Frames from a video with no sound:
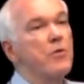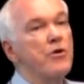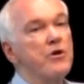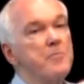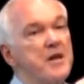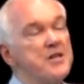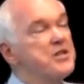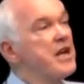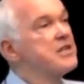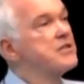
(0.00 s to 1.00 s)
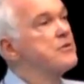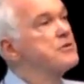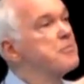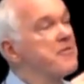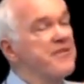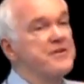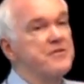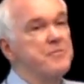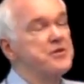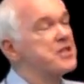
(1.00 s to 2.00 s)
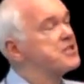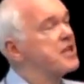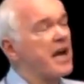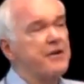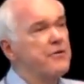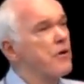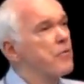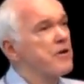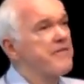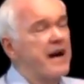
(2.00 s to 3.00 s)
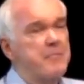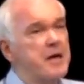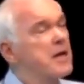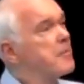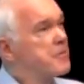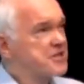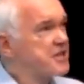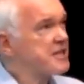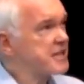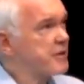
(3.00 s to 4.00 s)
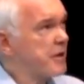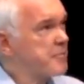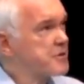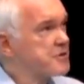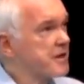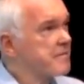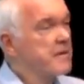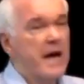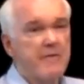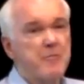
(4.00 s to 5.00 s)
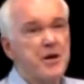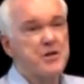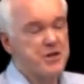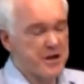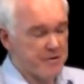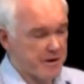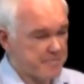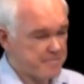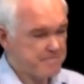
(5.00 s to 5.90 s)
were heard by the chancellor, who's a professor of music, and said, I don't know a word of Arabic, but it sounds like great music. Everybody should hear it.